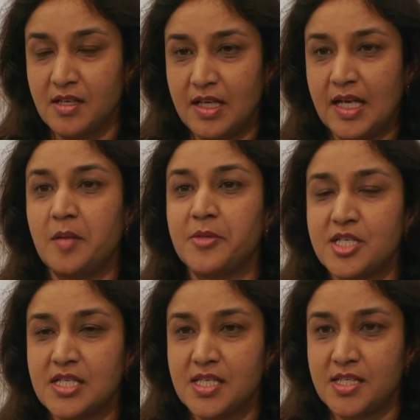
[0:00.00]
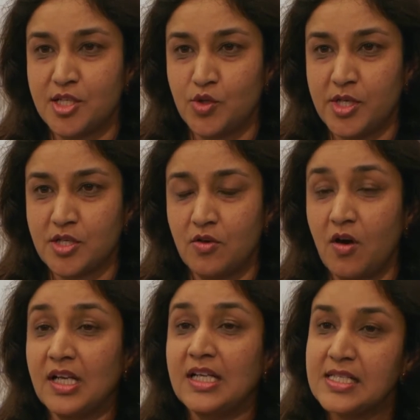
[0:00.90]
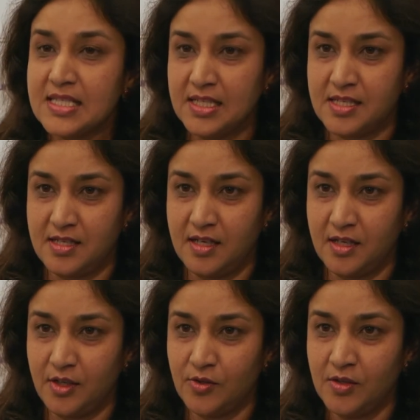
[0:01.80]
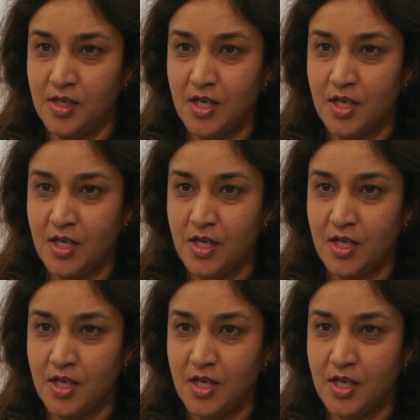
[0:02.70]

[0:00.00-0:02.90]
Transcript: in an emergency situation or an incident scenario.